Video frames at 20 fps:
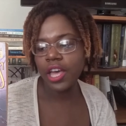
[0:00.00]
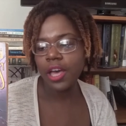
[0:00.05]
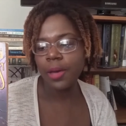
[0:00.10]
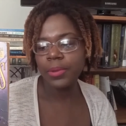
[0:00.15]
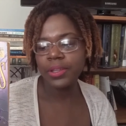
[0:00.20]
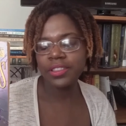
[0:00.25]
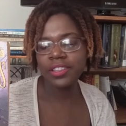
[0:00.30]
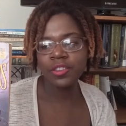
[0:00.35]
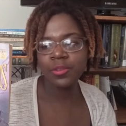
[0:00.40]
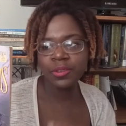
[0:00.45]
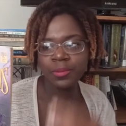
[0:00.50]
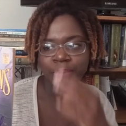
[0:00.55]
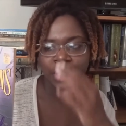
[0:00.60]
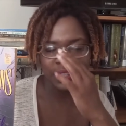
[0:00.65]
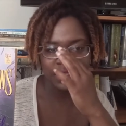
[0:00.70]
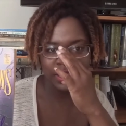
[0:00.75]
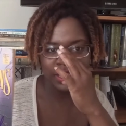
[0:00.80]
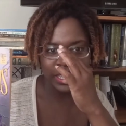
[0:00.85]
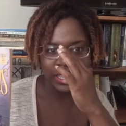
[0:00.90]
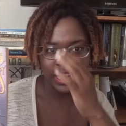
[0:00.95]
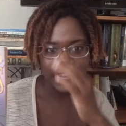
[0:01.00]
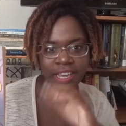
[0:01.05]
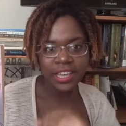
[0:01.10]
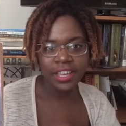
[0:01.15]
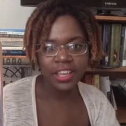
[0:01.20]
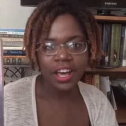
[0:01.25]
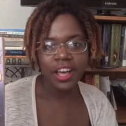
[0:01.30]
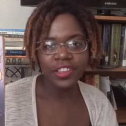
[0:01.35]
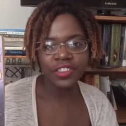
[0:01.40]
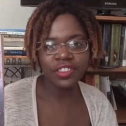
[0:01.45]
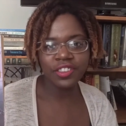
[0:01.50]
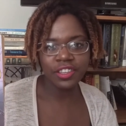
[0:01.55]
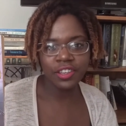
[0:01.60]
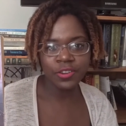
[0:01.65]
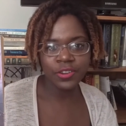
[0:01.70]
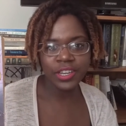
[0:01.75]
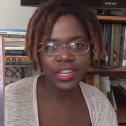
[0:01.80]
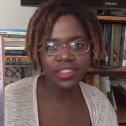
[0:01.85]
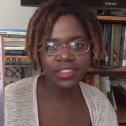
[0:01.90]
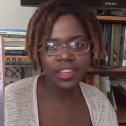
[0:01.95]
But this was basically a
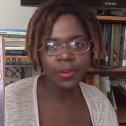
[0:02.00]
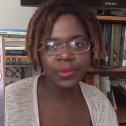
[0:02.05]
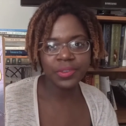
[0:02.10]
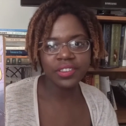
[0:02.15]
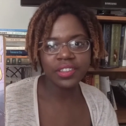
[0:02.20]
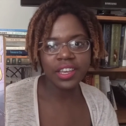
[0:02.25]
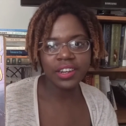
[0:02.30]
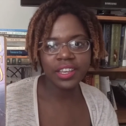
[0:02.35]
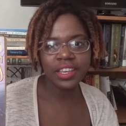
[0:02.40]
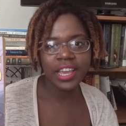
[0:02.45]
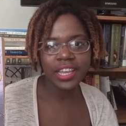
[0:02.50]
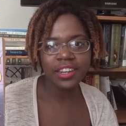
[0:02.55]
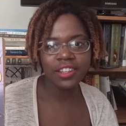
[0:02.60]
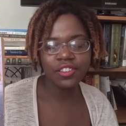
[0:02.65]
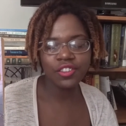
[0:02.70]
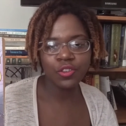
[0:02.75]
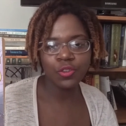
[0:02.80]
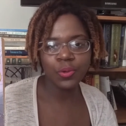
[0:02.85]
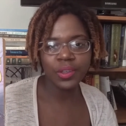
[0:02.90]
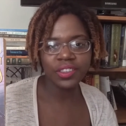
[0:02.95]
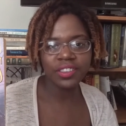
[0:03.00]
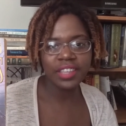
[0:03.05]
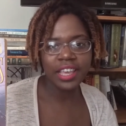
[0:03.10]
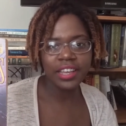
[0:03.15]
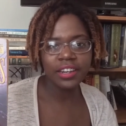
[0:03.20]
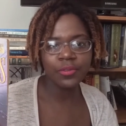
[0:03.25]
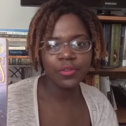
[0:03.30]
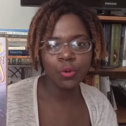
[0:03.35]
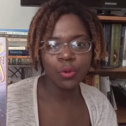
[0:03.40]
series that was dedicated to a set of